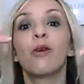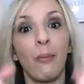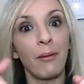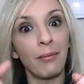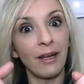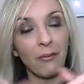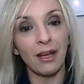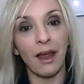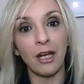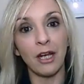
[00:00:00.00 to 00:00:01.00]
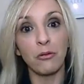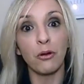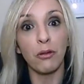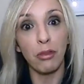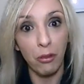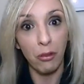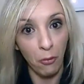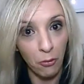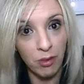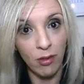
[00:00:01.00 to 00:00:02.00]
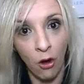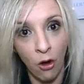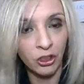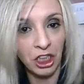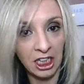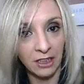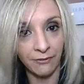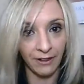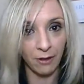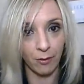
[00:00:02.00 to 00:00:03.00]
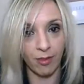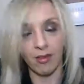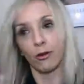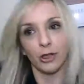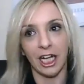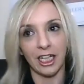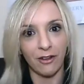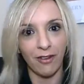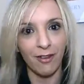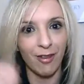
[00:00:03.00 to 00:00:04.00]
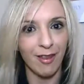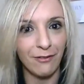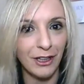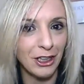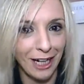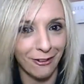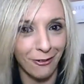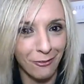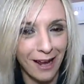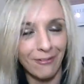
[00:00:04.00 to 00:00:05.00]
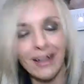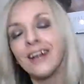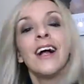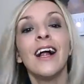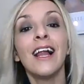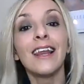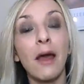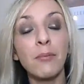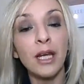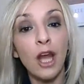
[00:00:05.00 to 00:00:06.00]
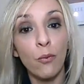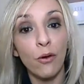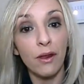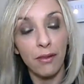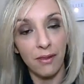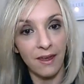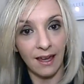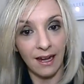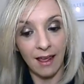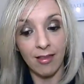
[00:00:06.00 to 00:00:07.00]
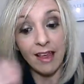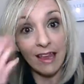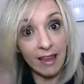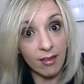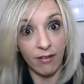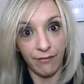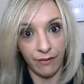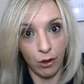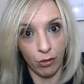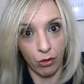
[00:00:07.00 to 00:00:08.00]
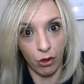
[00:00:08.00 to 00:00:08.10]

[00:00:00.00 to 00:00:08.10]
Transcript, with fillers: comment below and let me know your thoughts on changing frequency or changing the TV channel or whatever, let me know what you're thinking. Is it easy for you to